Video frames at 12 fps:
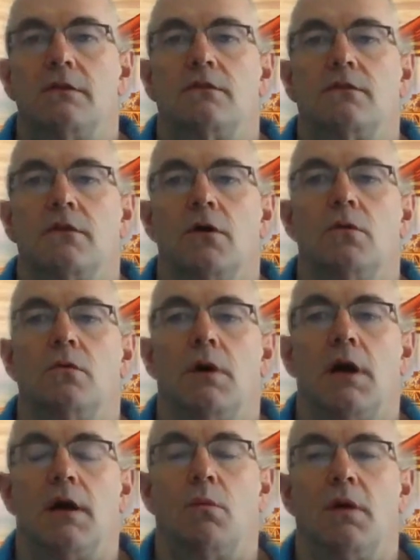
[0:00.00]
so
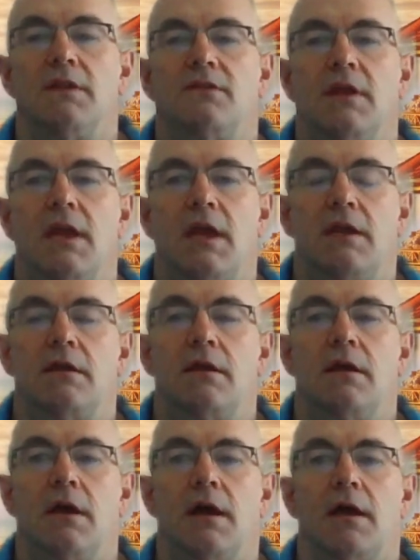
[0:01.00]
once again,